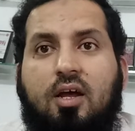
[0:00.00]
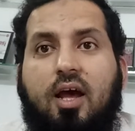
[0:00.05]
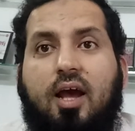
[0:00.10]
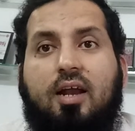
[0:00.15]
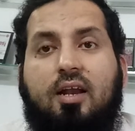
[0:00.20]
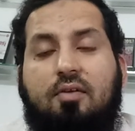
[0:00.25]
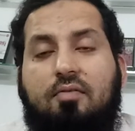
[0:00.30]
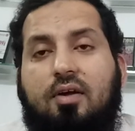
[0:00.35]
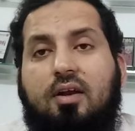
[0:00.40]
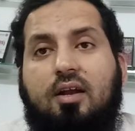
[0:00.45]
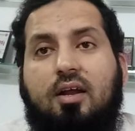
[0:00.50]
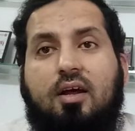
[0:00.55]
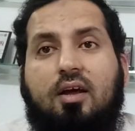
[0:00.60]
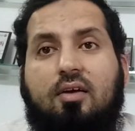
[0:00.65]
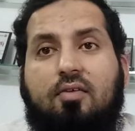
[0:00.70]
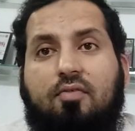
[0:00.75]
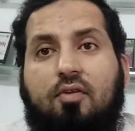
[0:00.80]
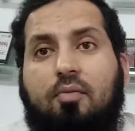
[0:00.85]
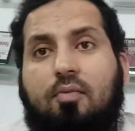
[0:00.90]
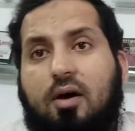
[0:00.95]
And even
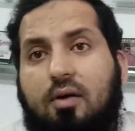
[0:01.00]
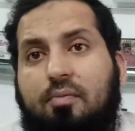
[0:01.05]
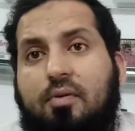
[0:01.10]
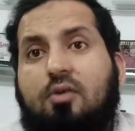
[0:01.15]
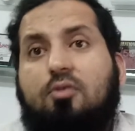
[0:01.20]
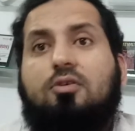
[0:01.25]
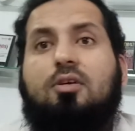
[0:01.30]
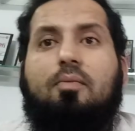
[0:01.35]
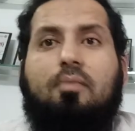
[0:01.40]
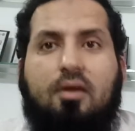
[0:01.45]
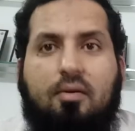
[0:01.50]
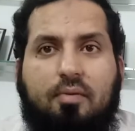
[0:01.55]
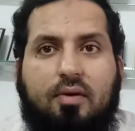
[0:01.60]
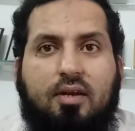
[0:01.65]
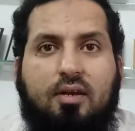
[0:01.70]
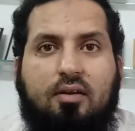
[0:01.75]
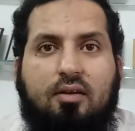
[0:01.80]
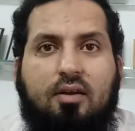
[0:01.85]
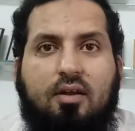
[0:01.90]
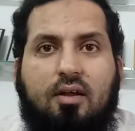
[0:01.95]
from urban to
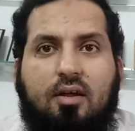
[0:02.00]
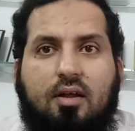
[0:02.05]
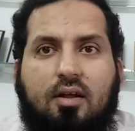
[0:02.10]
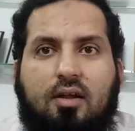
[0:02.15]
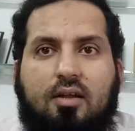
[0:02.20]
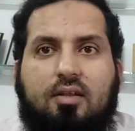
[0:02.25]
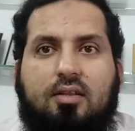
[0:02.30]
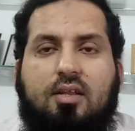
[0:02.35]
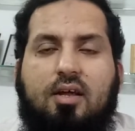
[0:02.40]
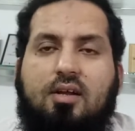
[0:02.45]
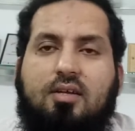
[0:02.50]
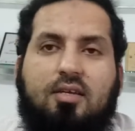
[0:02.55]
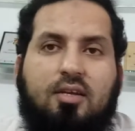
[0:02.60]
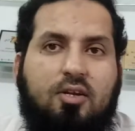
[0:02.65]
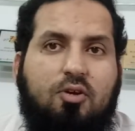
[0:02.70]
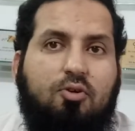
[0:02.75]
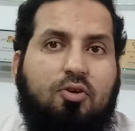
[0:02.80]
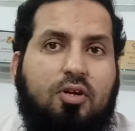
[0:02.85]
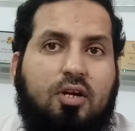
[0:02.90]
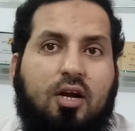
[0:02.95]
suburban, there is a
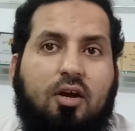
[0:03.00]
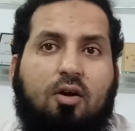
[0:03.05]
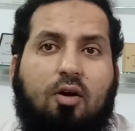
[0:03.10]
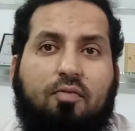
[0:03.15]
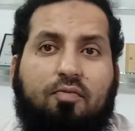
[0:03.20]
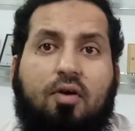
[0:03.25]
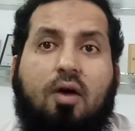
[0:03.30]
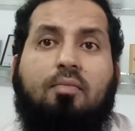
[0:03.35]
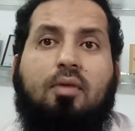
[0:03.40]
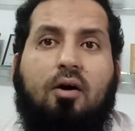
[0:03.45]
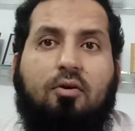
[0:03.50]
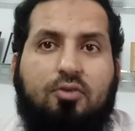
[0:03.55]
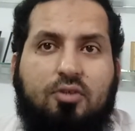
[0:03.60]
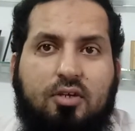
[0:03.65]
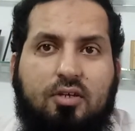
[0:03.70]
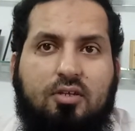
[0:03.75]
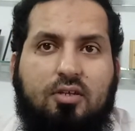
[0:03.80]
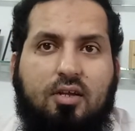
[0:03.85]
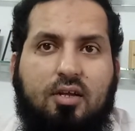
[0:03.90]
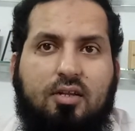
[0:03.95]
new trend of
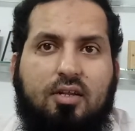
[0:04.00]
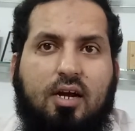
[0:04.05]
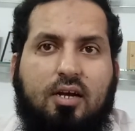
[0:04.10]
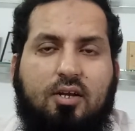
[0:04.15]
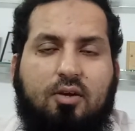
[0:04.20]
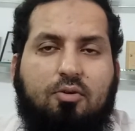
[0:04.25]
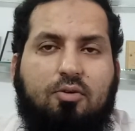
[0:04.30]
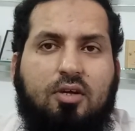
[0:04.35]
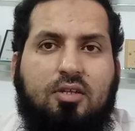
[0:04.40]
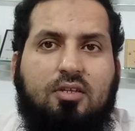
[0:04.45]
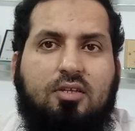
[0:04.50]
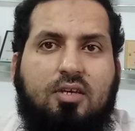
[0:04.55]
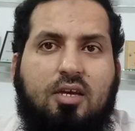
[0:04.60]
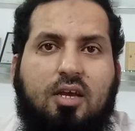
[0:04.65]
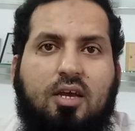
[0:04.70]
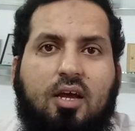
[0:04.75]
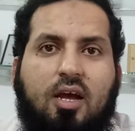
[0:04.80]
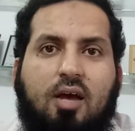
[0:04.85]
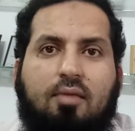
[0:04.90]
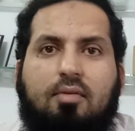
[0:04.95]
farmhouses that you can
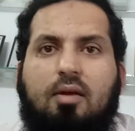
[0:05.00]
see.